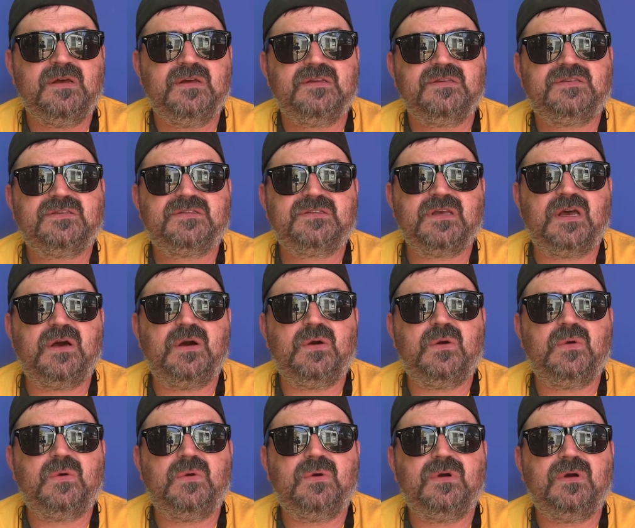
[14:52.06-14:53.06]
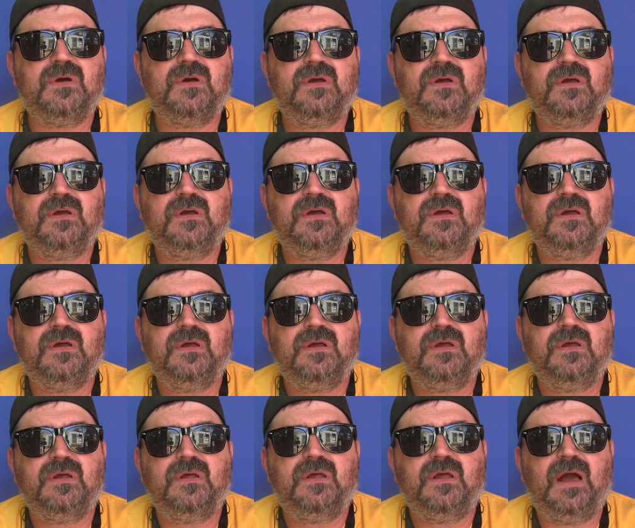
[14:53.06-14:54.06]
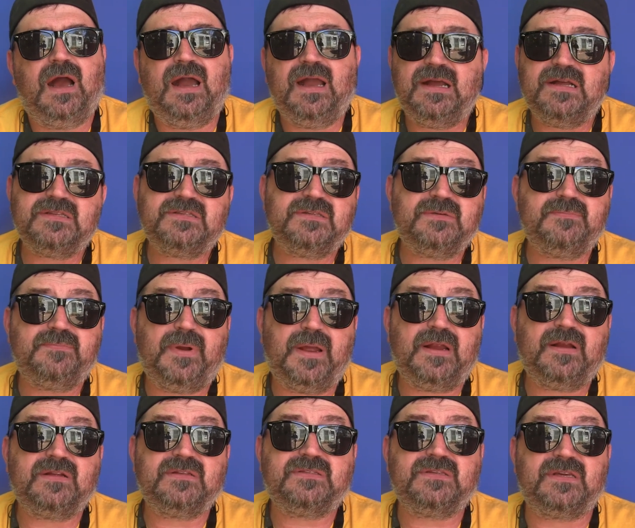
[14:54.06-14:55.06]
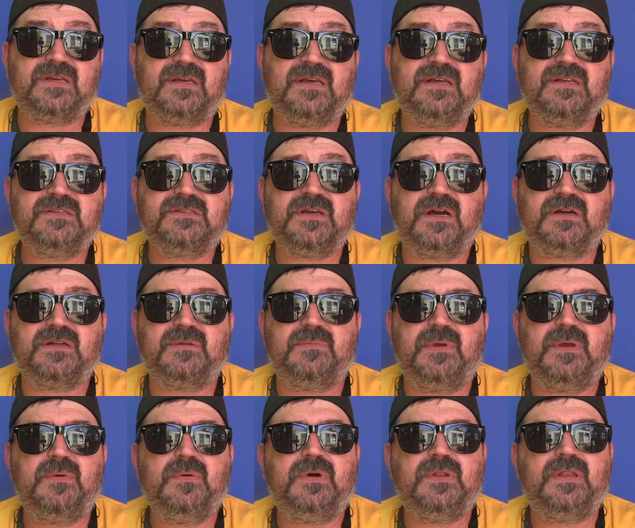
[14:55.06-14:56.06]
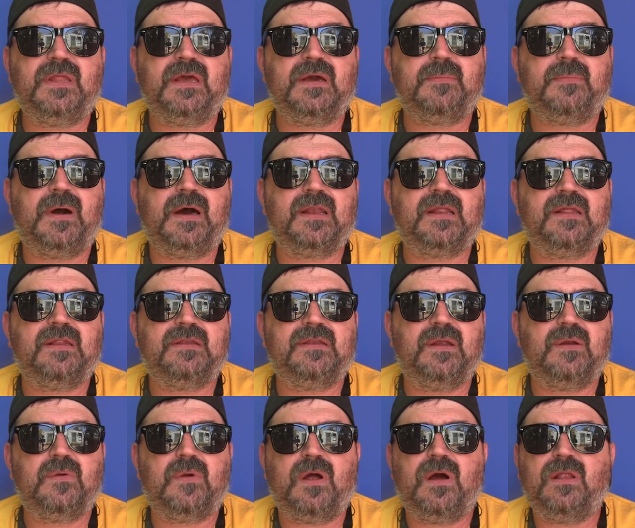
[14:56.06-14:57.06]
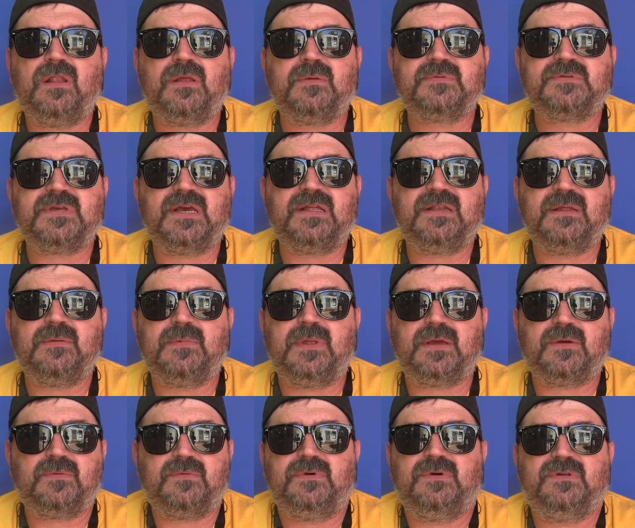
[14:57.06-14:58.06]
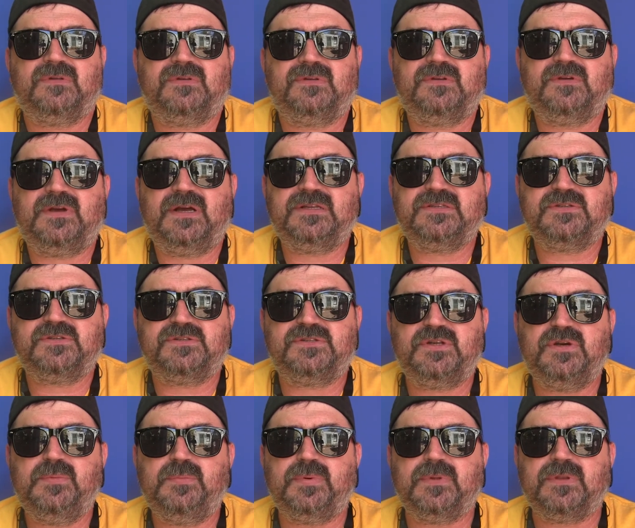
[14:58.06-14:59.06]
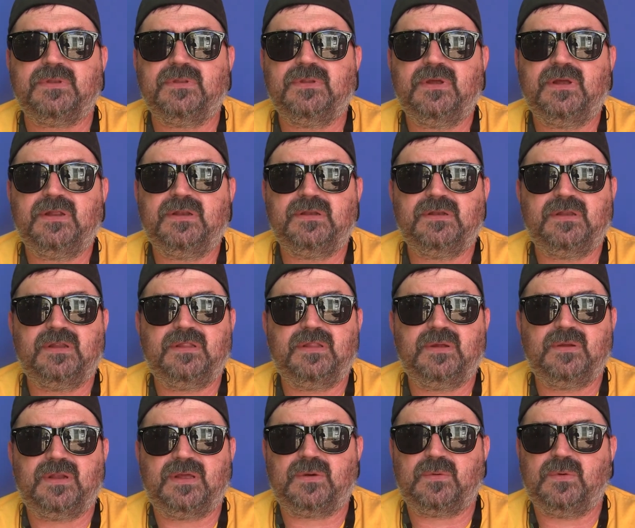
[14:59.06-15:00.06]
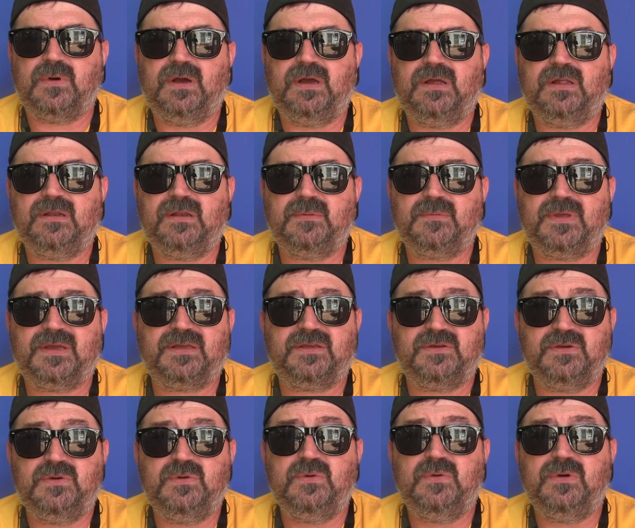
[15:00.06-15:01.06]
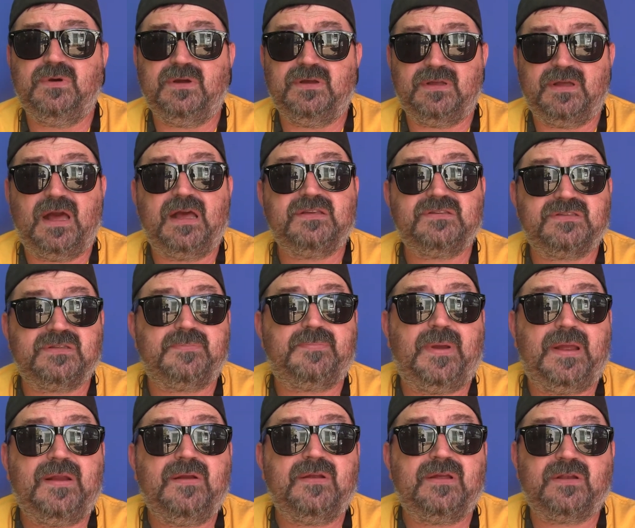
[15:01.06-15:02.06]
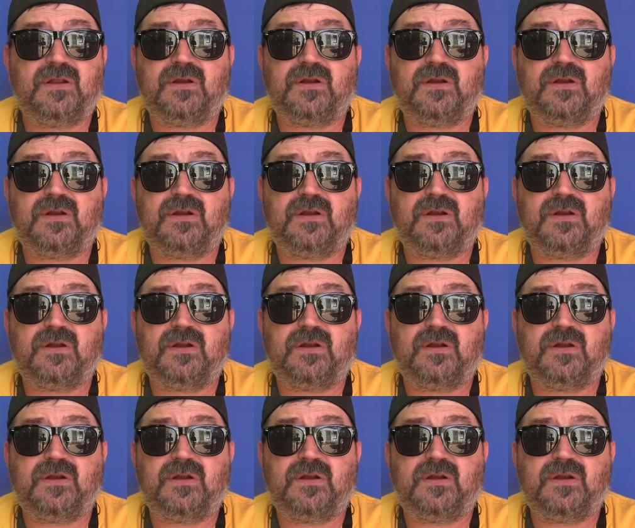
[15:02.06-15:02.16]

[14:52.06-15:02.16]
So I had some parents and kids talking to me one day about it, and they were all upset, and I'm like, well, you guys are stupid. And they're like, what? I'm like, you as the parent